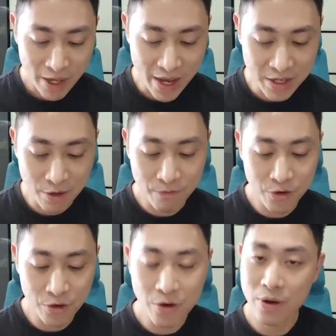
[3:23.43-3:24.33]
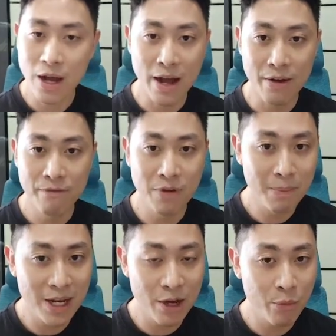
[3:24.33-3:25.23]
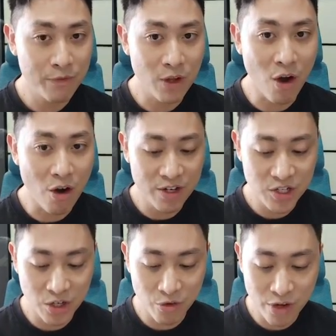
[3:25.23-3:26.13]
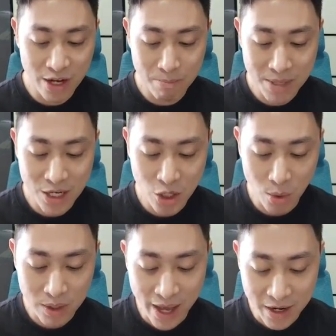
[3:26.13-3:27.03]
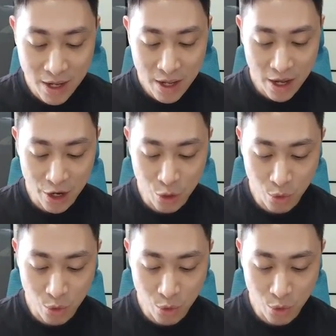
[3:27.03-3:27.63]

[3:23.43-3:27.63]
And if you're familiar with the original Redmi Note 10, you